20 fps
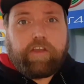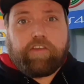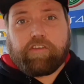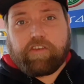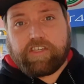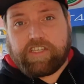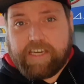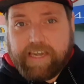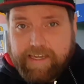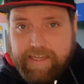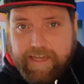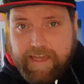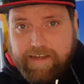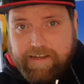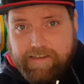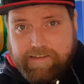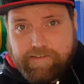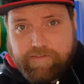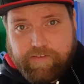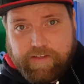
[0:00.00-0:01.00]
So check out
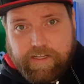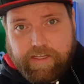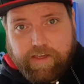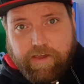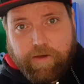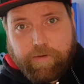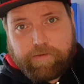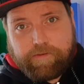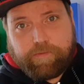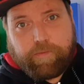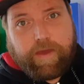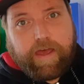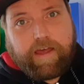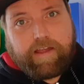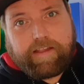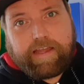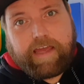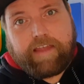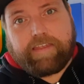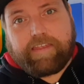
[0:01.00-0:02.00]
his video as
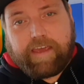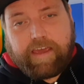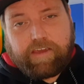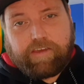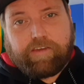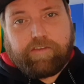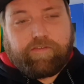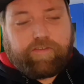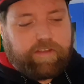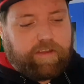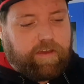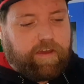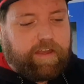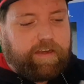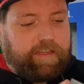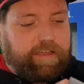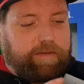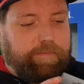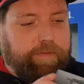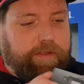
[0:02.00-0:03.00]
well, and thank you for the
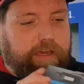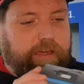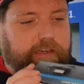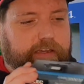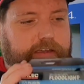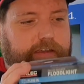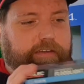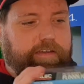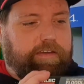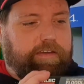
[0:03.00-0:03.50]
idea, Blake.